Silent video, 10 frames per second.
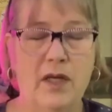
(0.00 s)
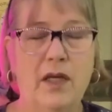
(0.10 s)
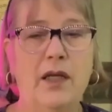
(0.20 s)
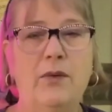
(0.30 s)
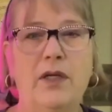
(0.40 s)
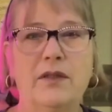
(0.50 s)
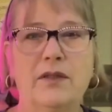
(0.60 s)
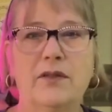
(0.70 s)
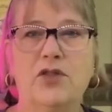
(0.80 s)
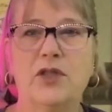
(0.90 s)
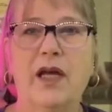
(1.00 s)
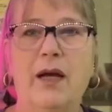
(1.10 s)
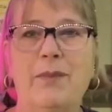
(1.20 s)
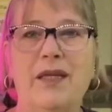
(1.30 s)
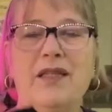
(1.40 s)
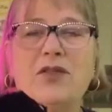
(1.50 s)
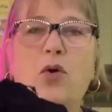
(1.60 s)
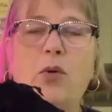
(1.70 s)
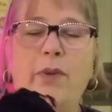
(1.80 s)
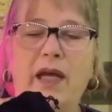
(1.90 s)
Anyways, she got me this
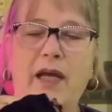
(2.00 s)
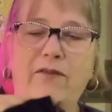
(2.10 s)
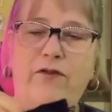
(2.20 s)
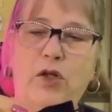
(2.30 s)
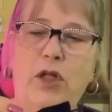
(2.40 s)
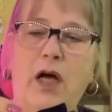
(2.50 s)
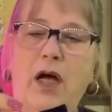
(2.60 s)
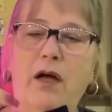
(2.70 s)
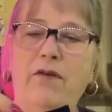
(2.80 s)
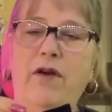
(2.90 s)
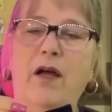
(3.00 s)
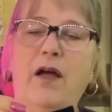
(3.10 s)
whole bag full of,